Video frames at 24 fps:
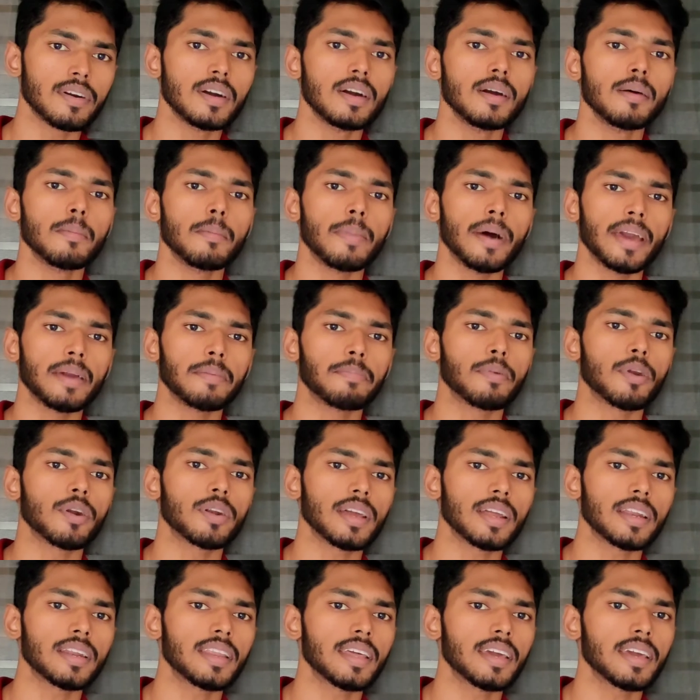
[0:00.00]
by
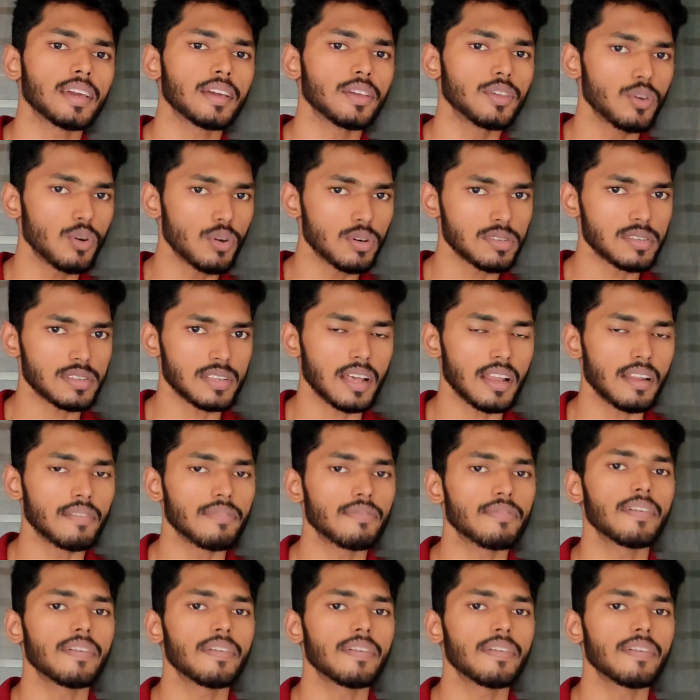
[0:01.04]
protecting yourself